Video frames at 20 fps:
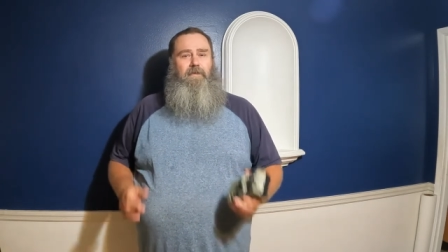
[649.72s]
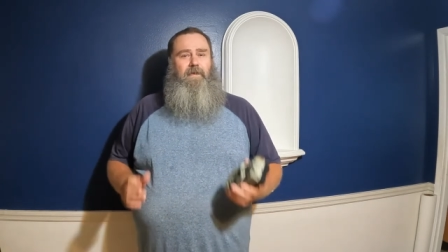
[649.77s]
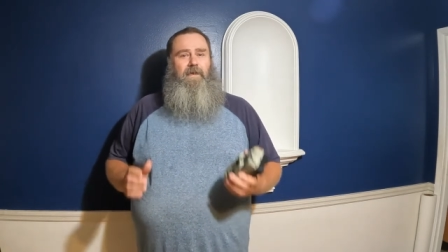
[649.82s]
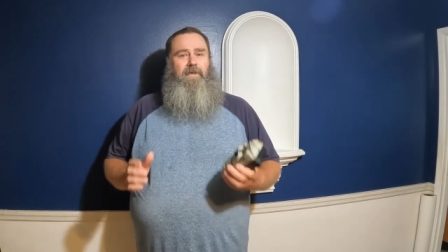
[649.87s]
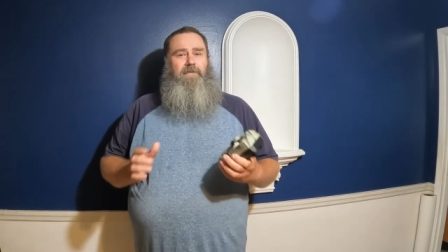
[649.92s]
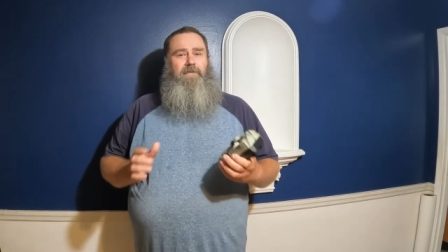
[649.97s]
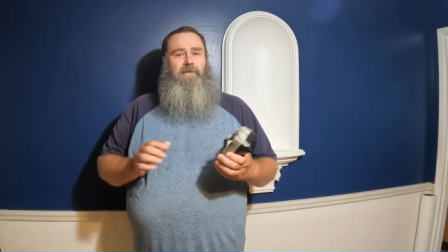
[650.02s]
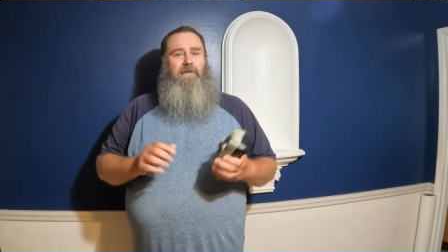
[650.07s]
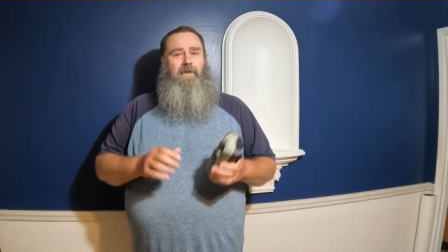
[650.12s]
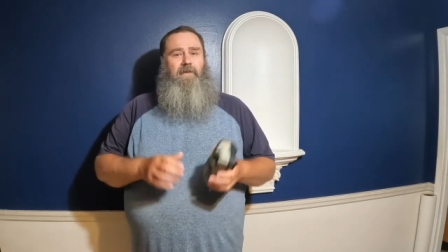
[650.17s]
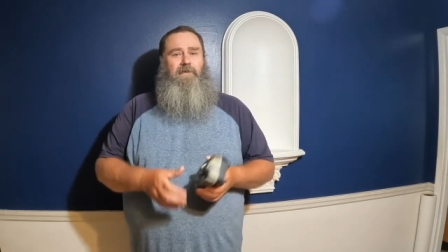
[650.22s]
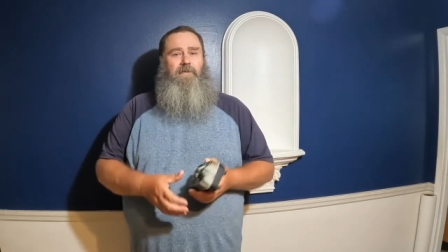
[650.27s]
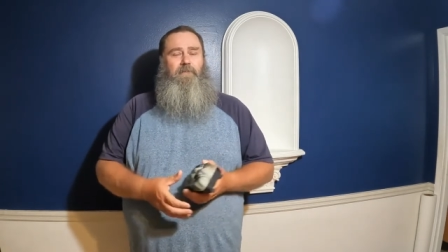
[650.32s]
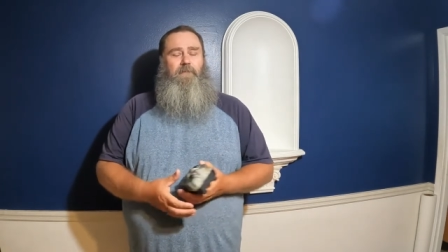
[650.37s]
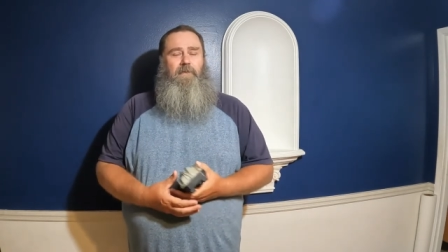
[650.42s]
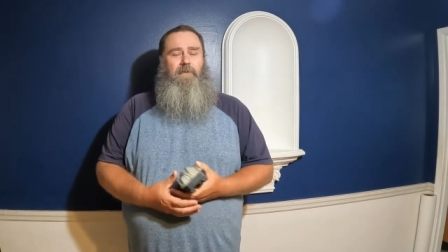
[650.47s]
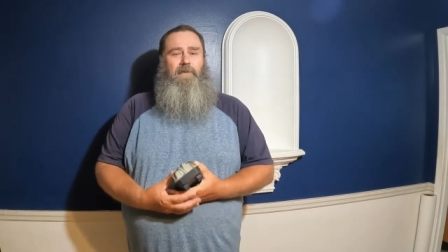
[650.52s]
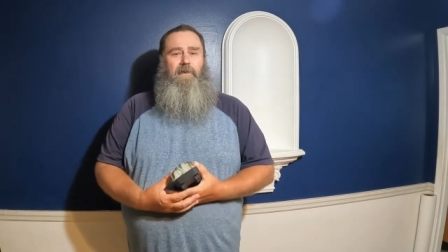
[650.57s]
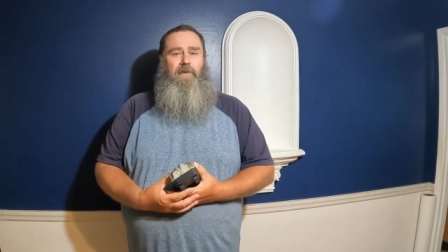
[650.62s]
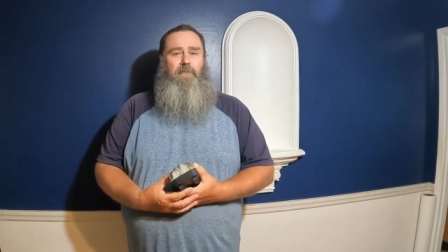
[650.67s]
I did not
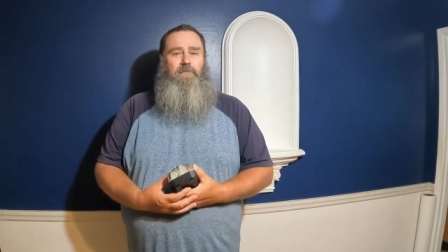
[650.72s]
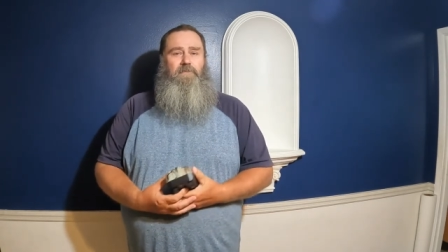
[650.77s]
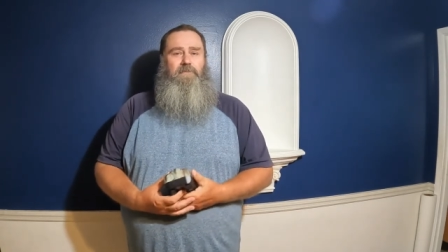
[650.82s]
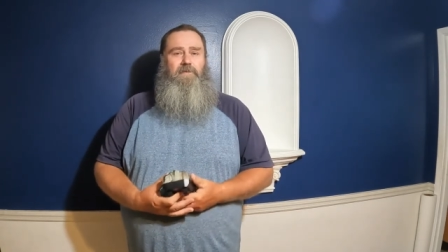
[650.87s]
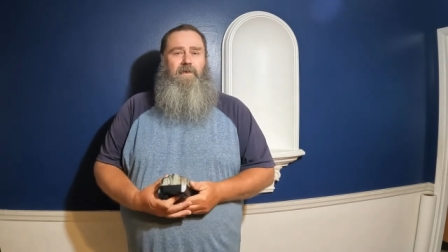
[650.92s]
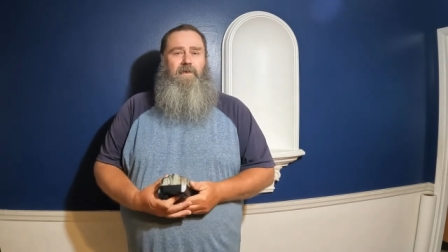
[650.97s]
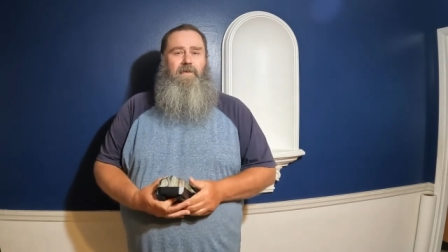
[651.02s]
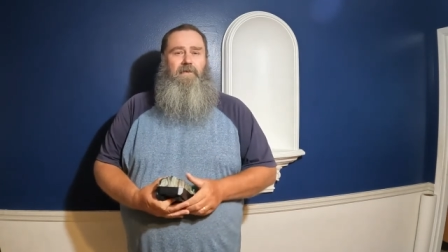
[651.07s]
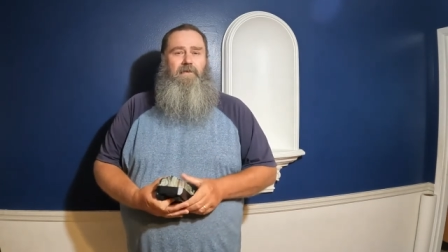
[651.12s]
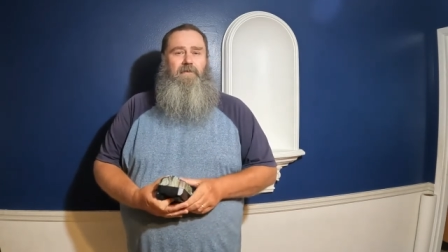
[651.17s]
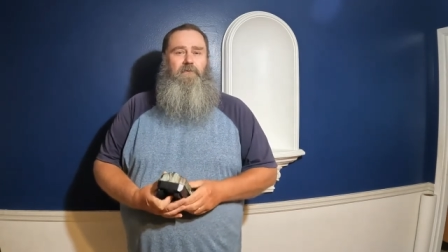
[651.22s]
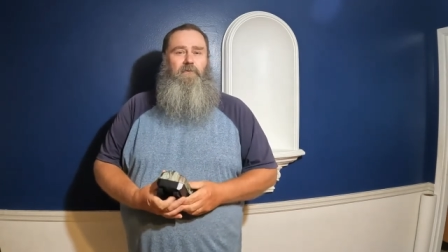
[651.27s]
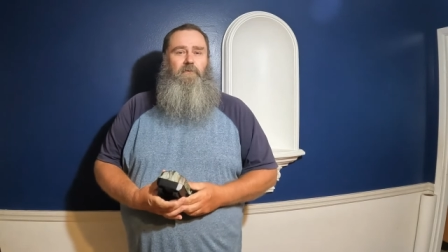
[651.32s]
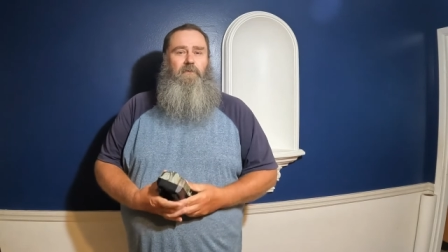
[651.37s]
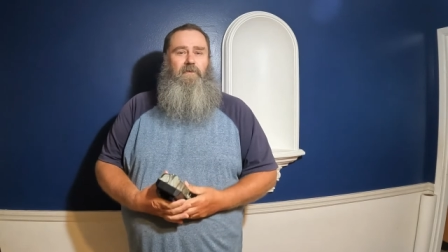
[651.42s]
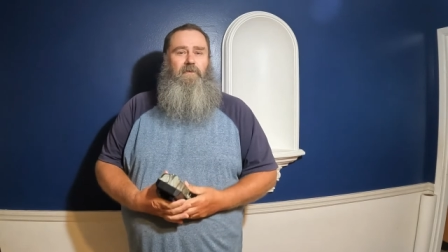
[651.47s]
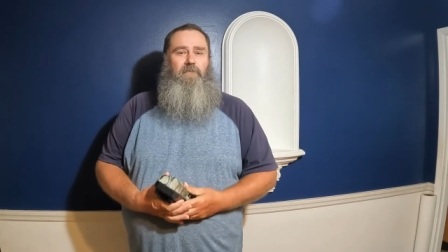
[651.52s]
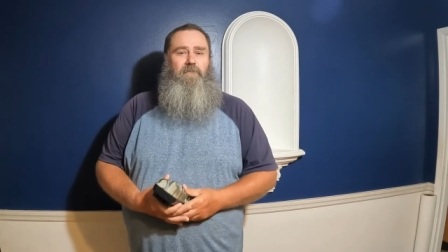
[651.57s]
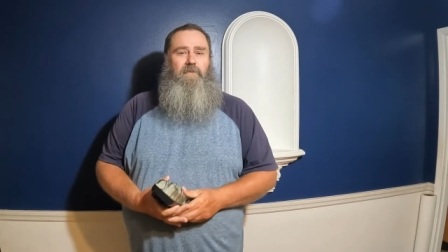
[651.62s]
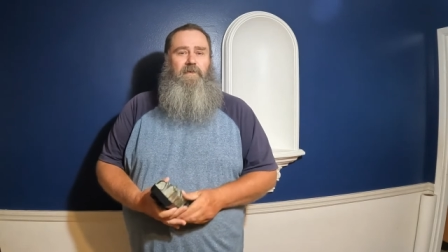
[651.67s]
get my cameras out and
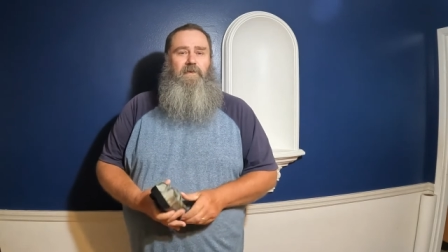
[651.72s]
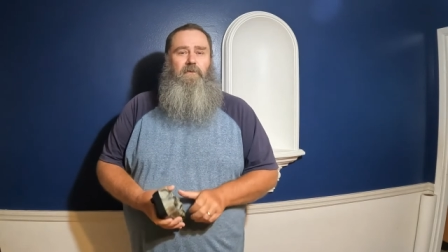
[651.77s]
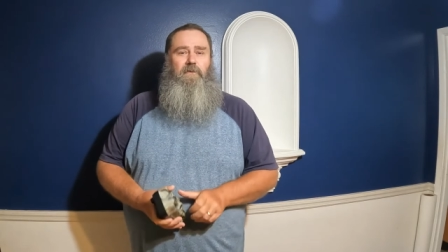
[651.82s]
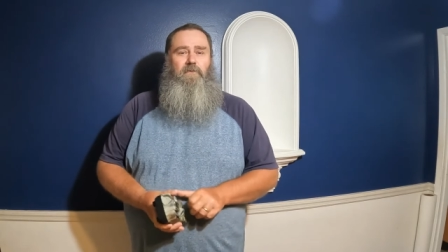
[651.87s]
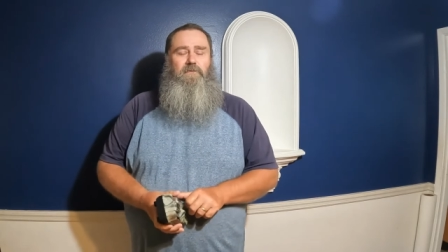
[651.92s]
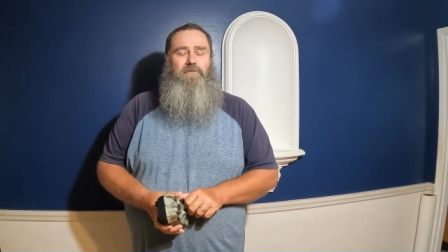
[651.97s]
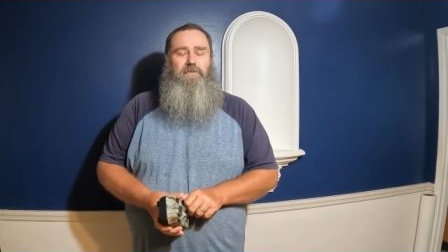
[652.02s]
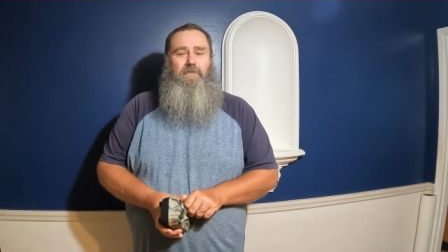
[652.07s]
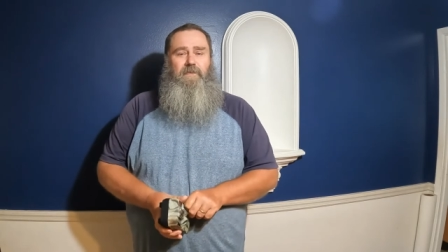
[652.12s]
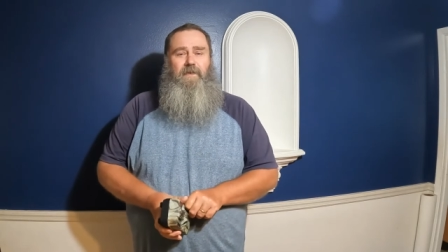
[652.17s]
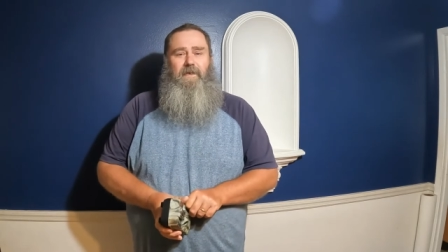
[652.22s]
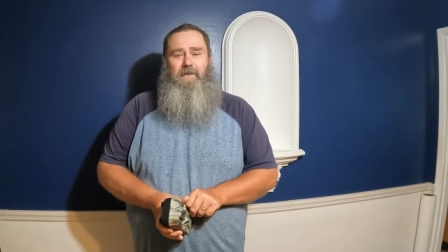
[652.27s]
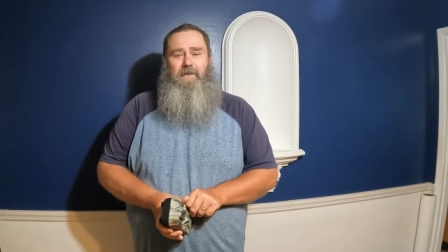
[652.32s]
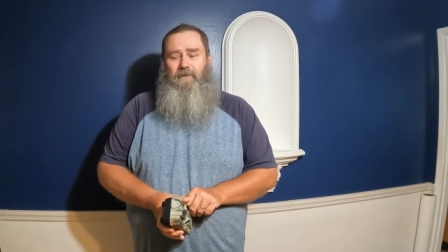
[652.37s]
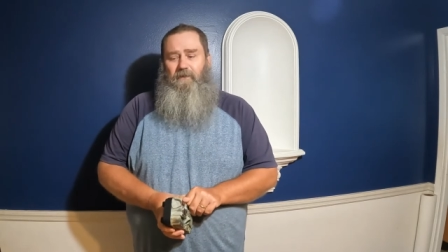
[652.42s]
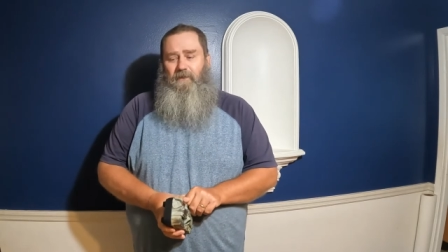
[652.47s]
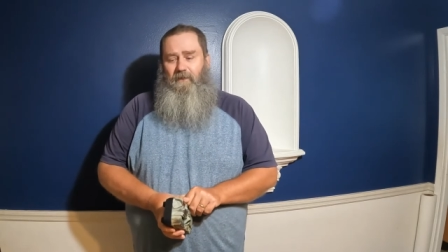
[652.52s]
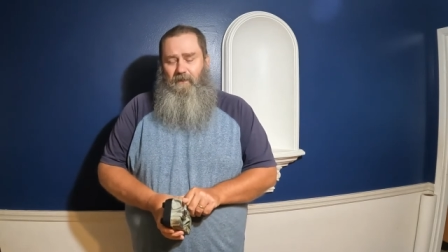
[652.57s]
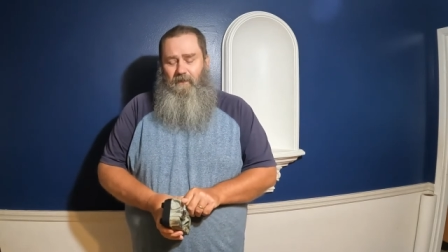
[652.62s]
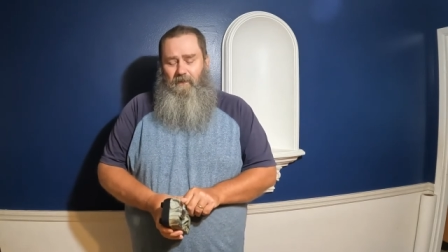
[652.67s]
do any videos of
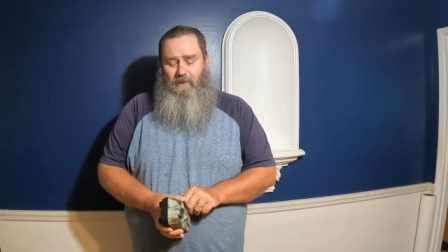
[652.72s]
that.